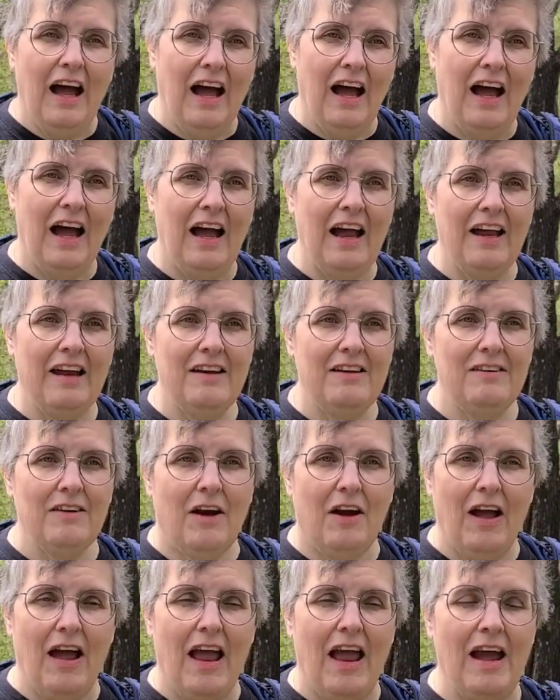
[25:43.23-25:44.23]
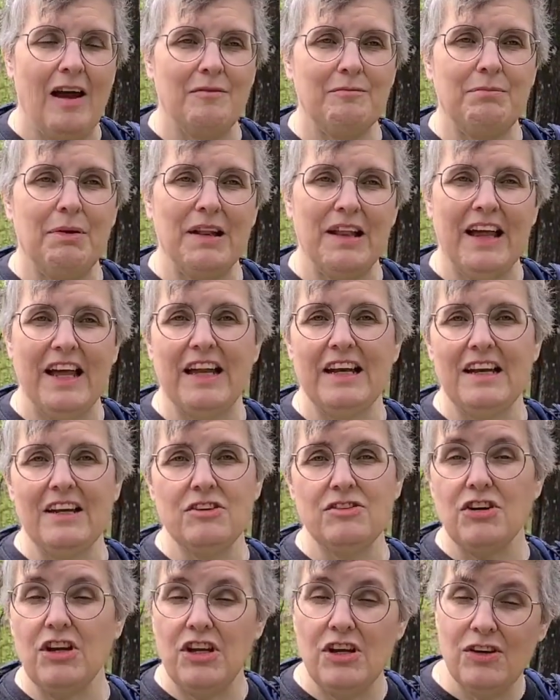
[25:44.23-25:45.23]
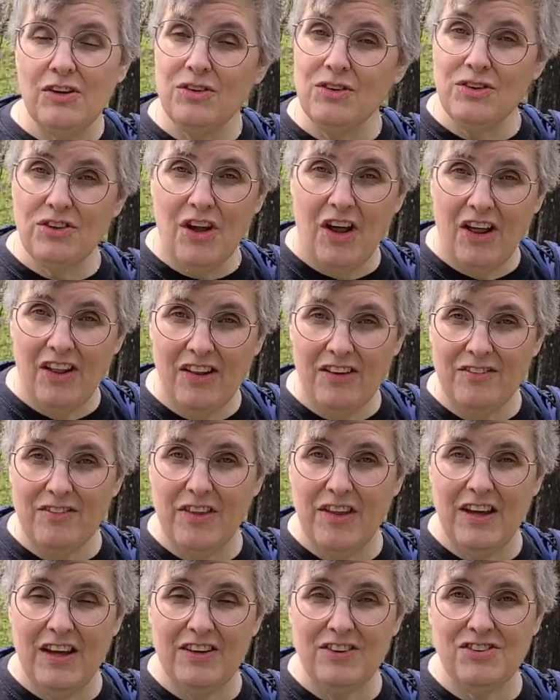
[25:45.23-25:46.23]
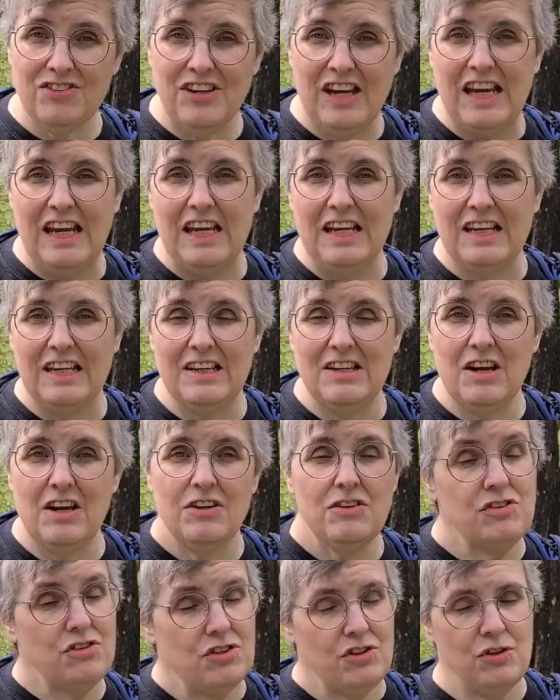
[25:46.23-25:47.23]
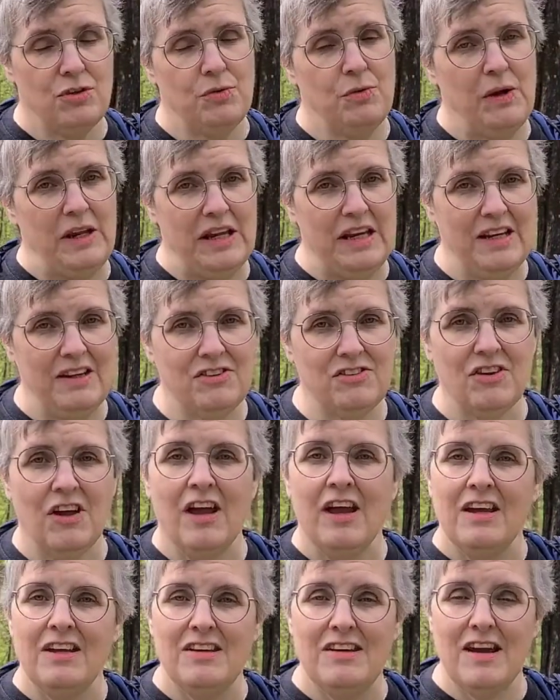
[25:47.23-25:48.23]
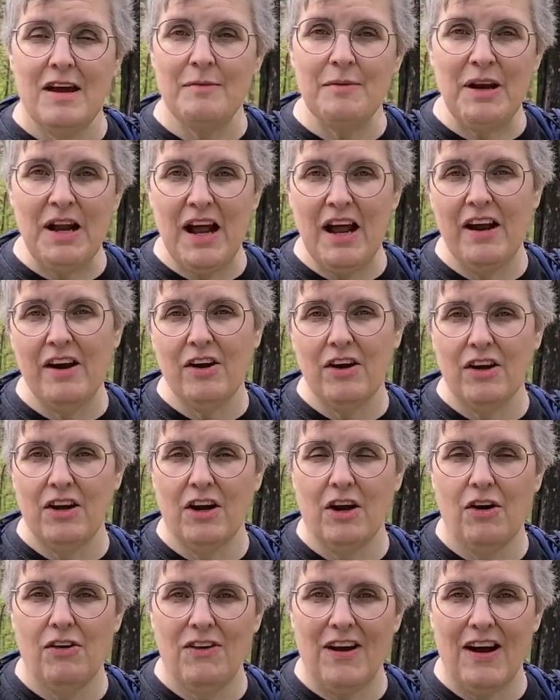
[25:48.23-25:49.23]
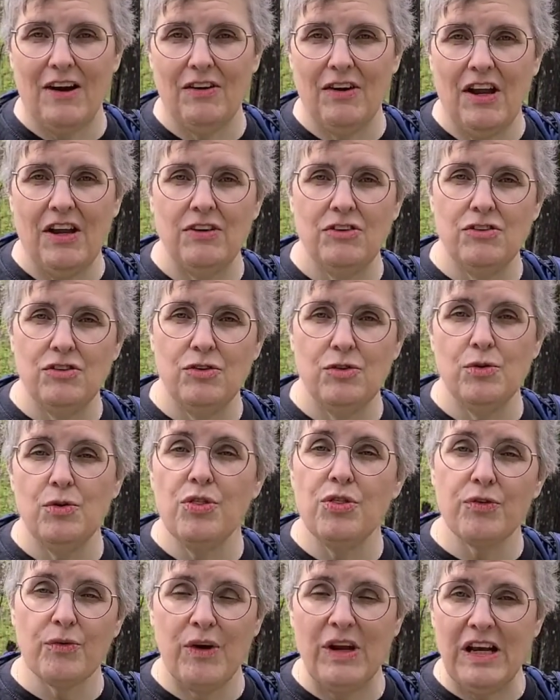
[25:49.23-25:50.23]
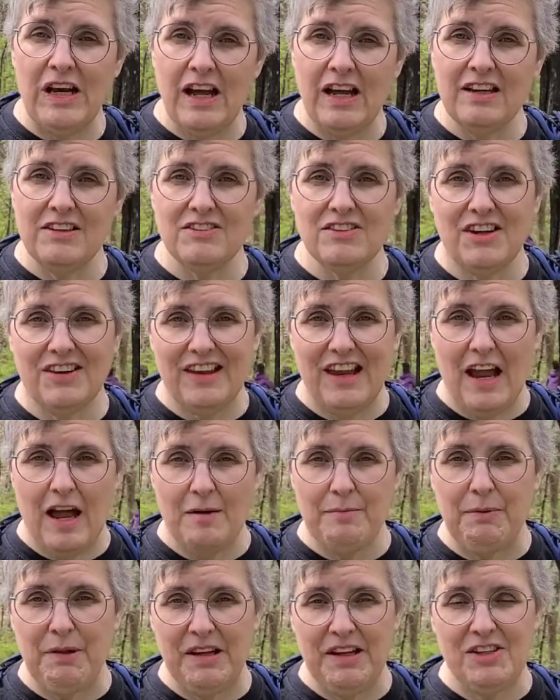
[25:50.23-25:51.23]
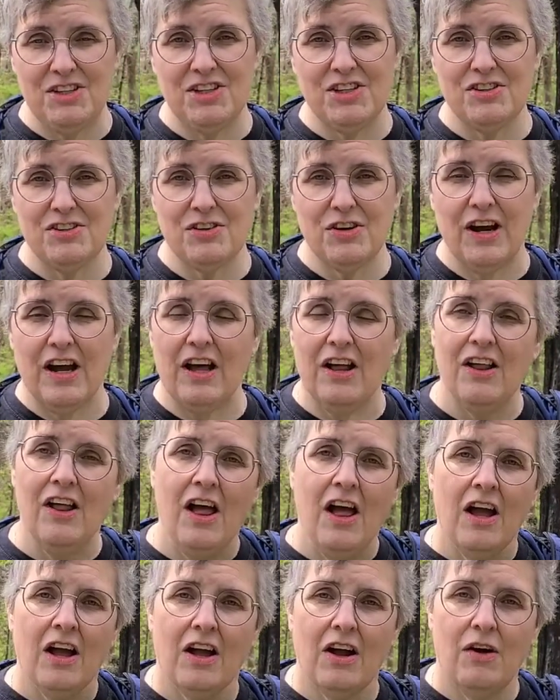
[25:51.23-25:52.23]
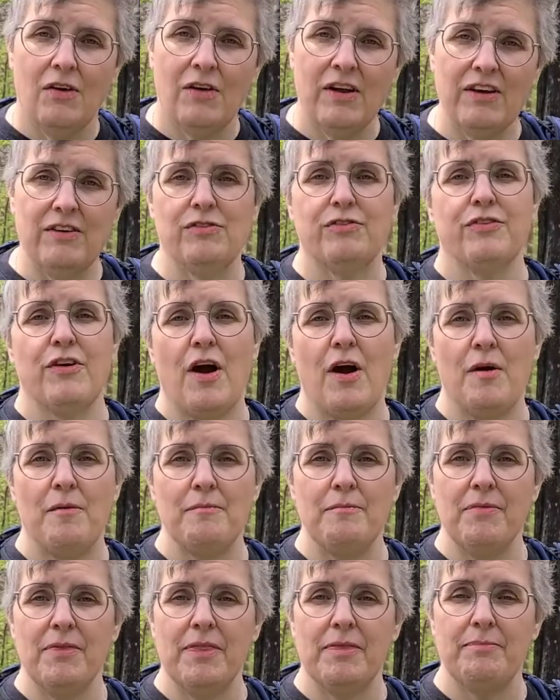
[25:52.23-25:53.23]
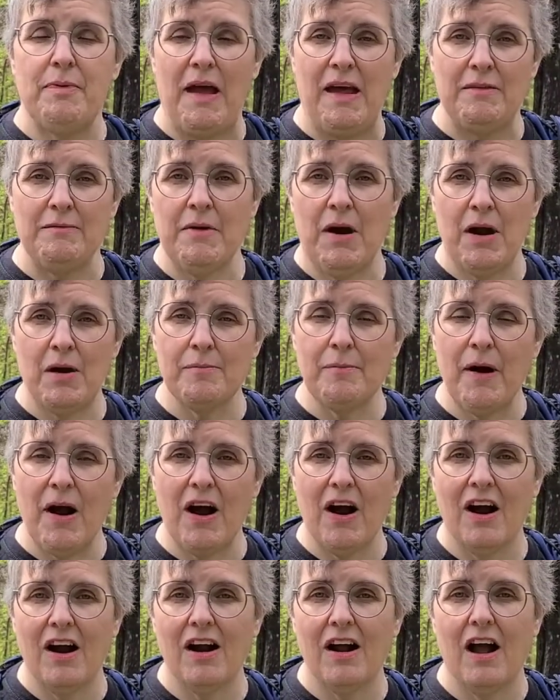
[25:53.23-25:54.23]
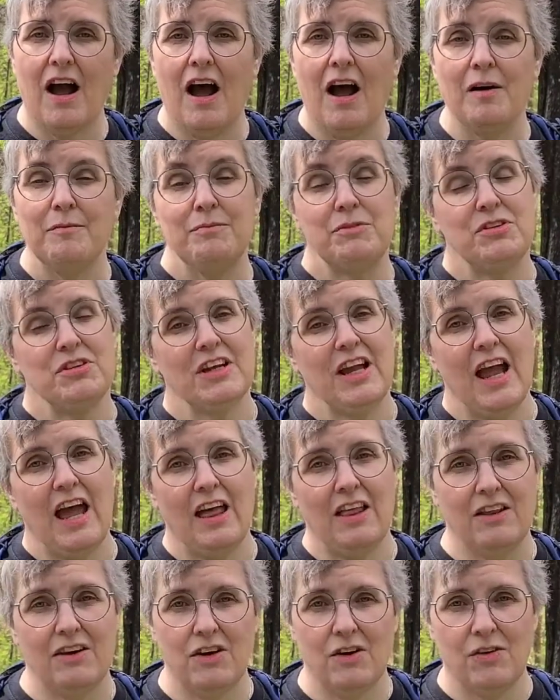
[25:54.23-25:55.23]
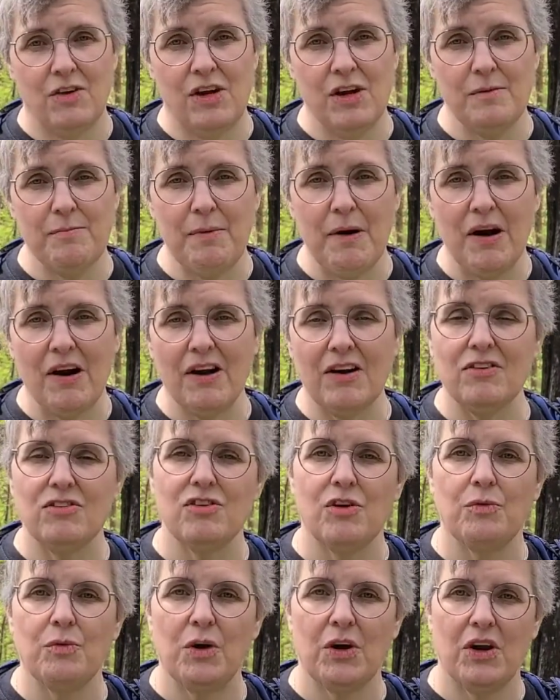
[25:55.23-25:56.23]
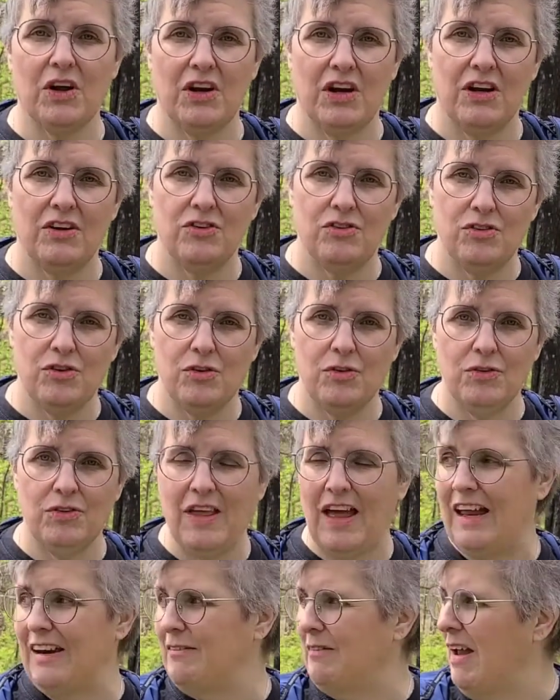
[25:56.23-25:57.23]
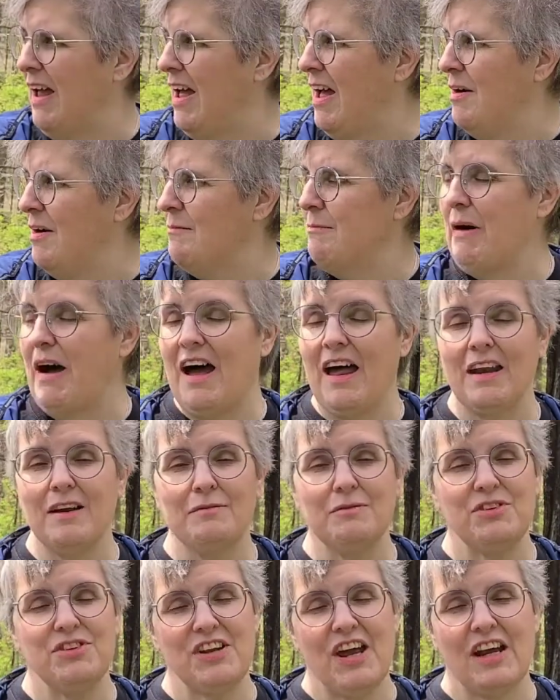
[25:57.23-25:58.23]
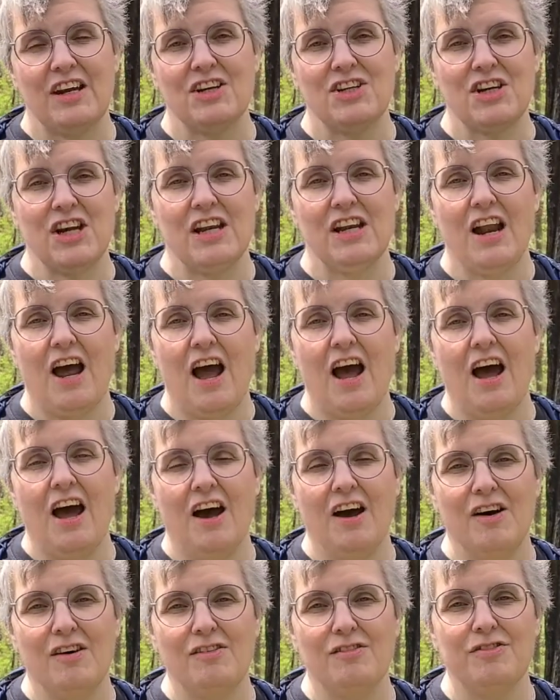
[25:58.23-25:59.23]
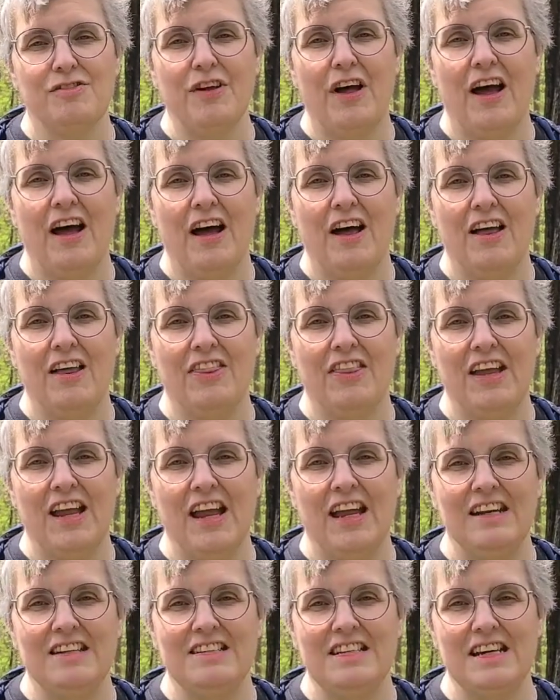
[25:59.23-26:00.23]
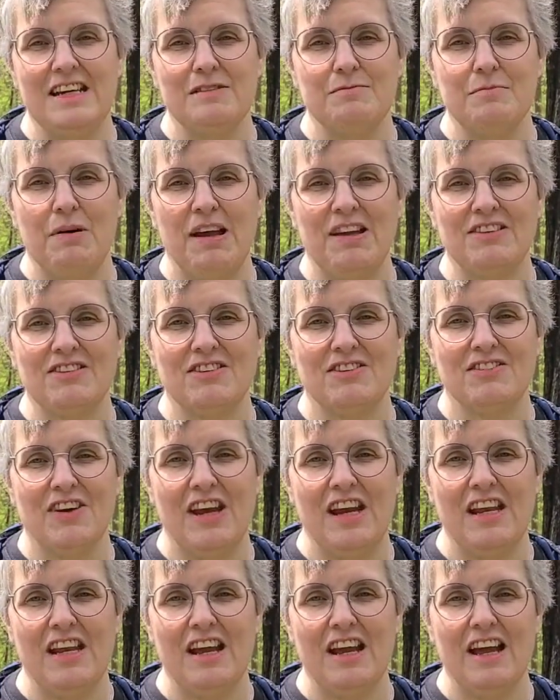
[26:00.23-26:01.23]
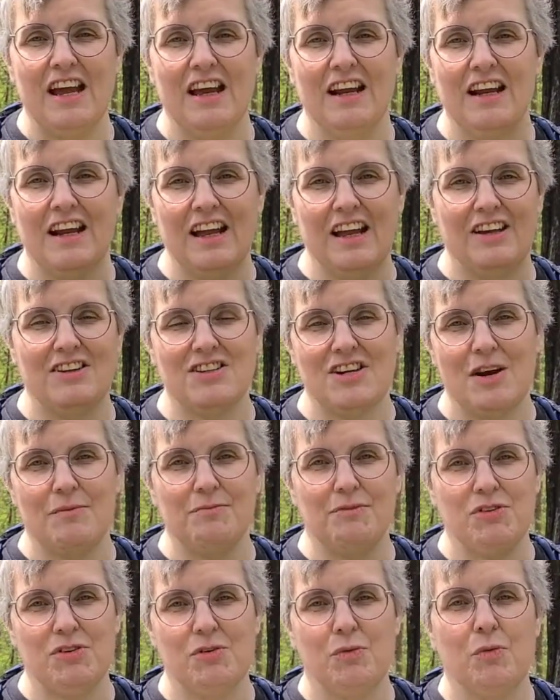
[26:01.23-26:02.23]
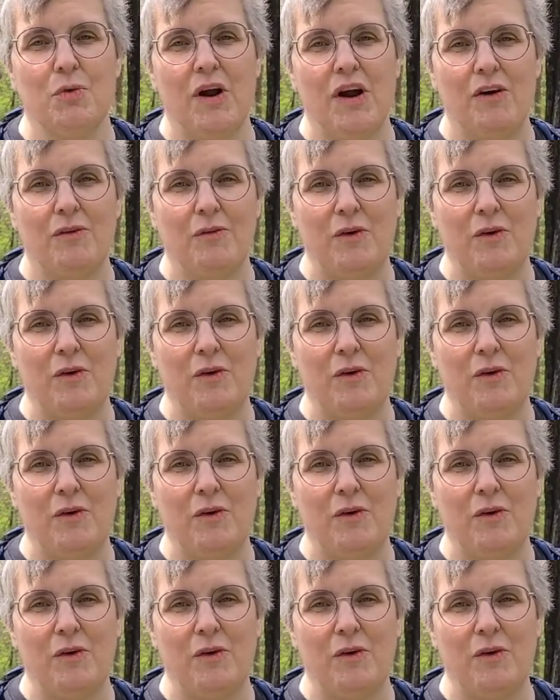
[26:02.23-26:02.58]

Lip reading: I am planning to use all of this in 2 weeks. Deb and I are going to go out and do 3 nights on the Appalachian Trail, going from Penmar Park up to Caledonia Park. So we're going to do that bottom section of the AT in Pennsylvania and catch up to where